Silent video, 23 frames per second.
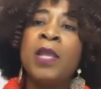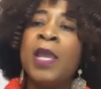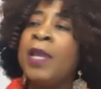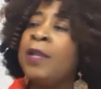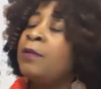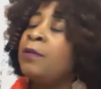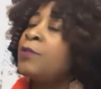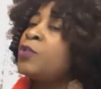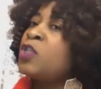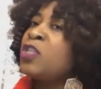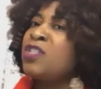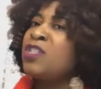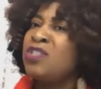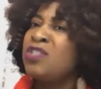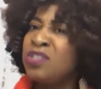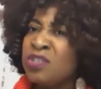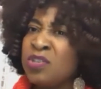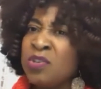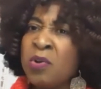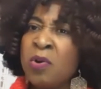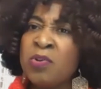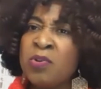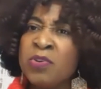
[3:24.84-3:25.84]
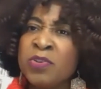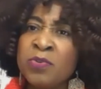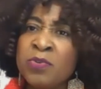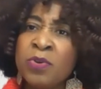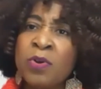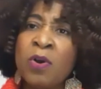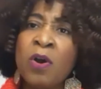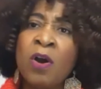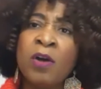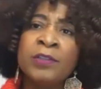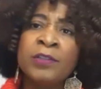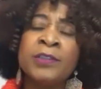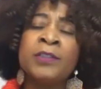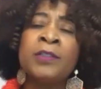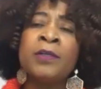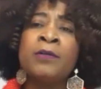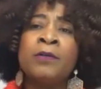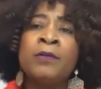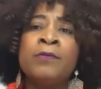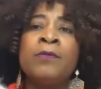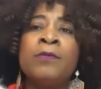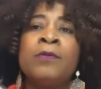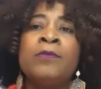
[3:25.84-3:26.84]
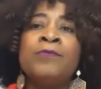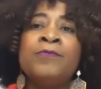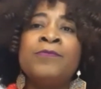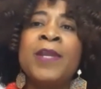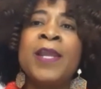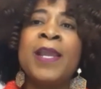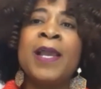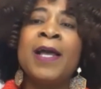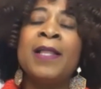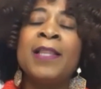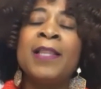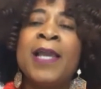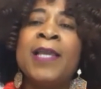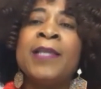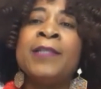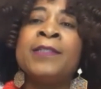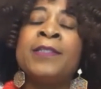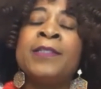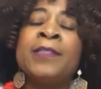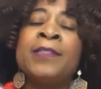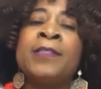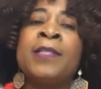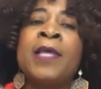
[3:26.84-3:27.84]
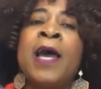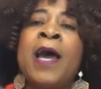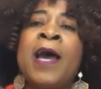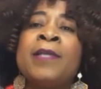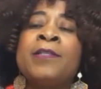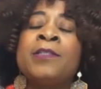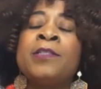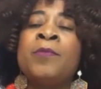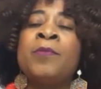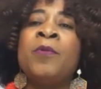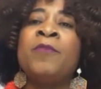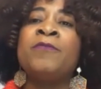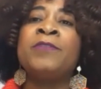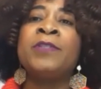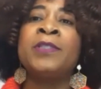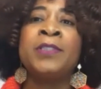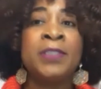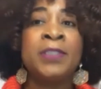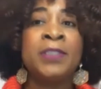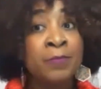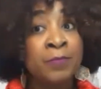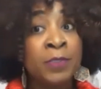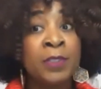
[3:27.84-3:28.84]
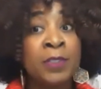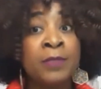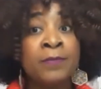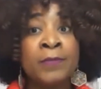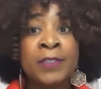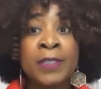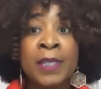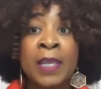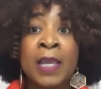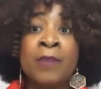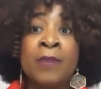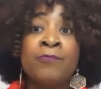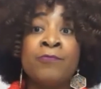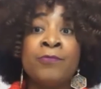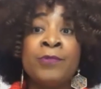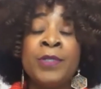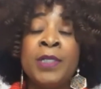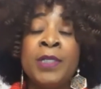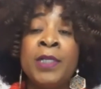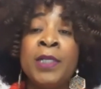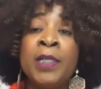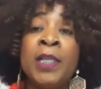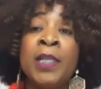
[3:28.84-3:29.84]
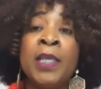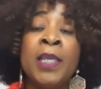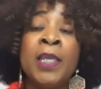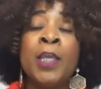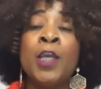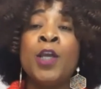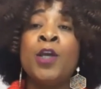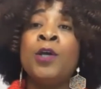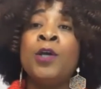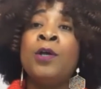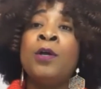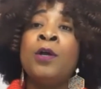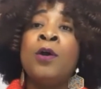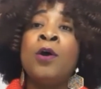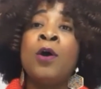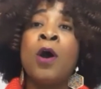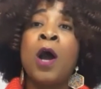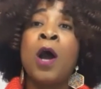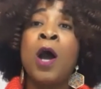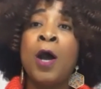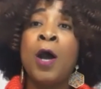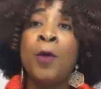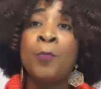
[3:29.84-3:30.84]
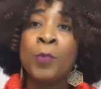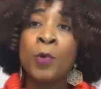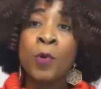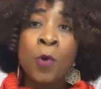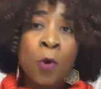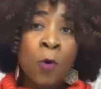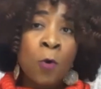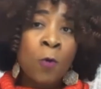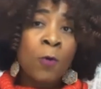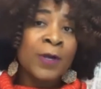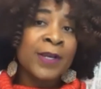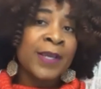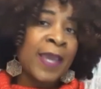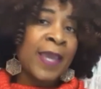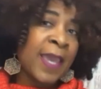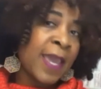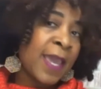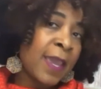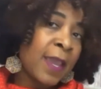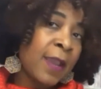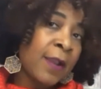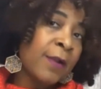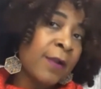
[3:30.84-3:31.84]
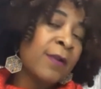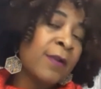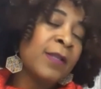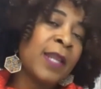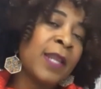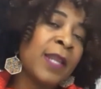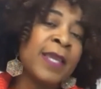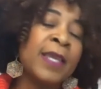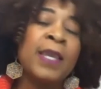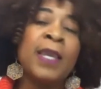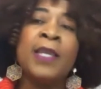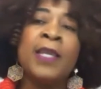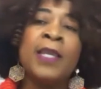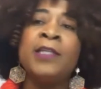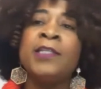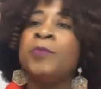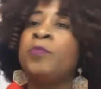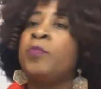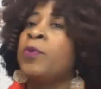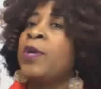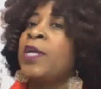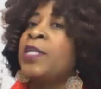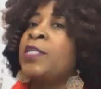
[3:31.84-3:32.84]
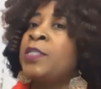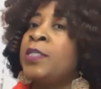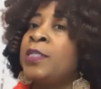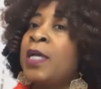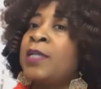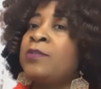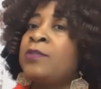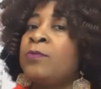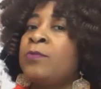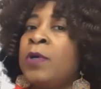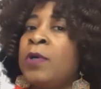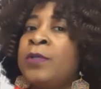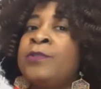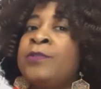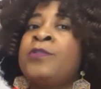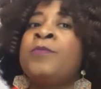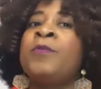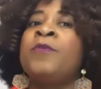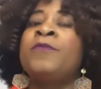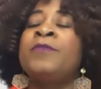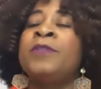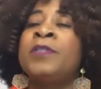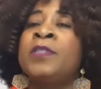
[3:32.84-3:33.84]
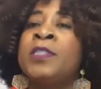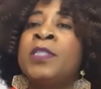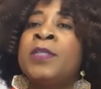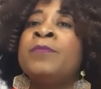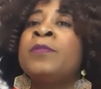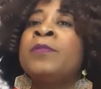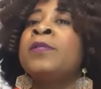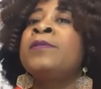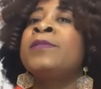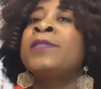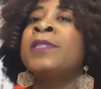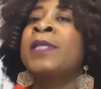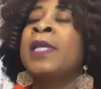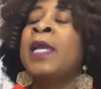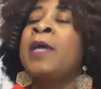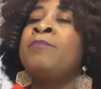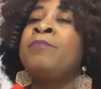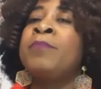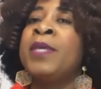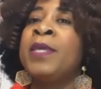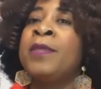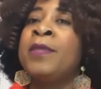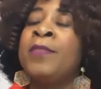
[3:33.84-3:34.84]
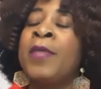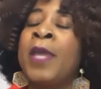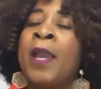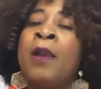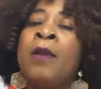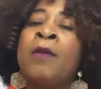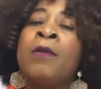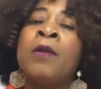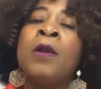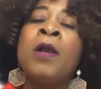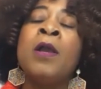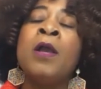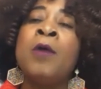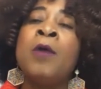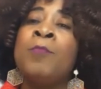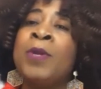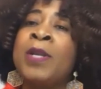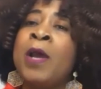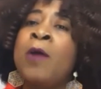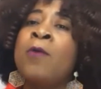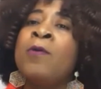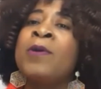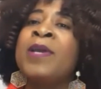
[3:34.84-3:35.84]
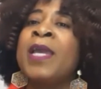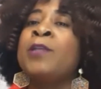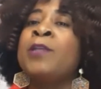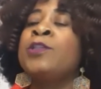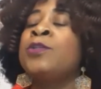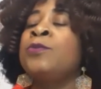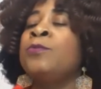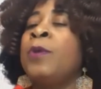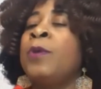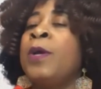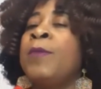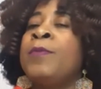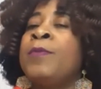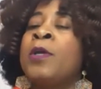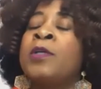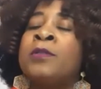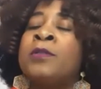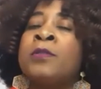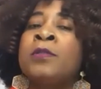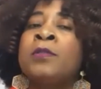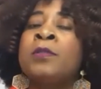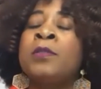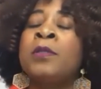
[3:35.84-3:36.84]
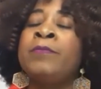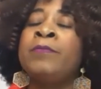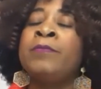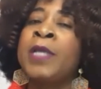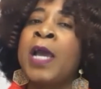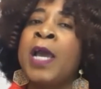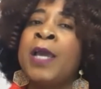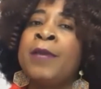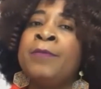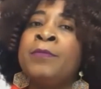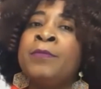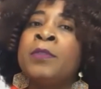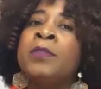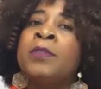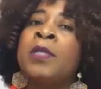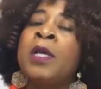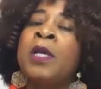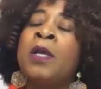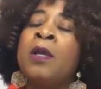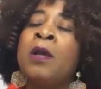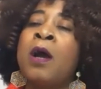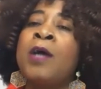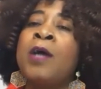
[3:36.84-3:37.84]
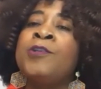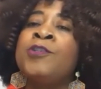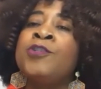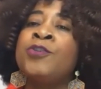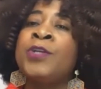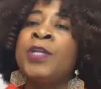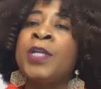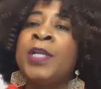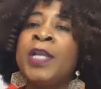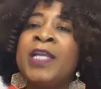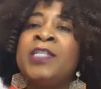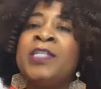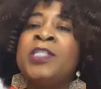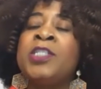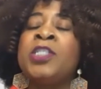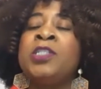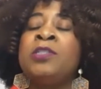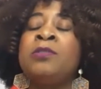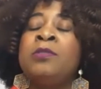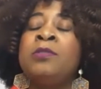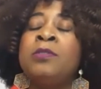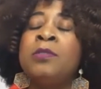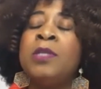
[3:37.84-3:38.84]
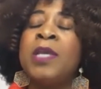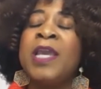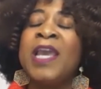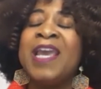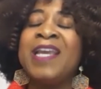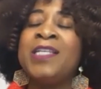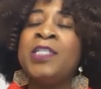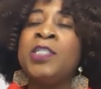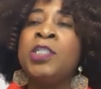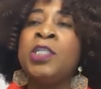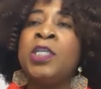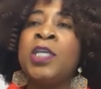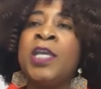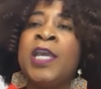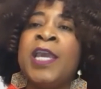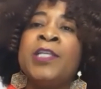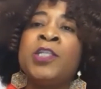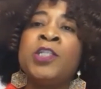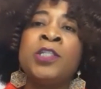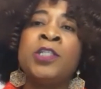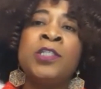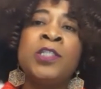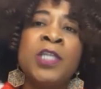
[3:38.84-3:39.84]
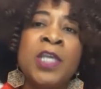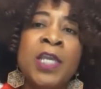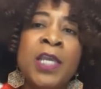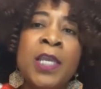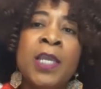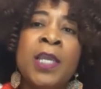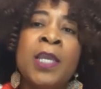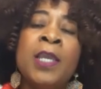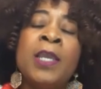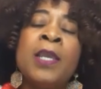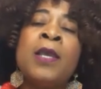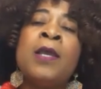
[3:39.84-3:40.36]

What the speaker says: just so you also realize is that some of the symptoms can really co-occur, like in depression as well. Some of the symptoms can be there, but I'll get to it because sometimes untreated ADHD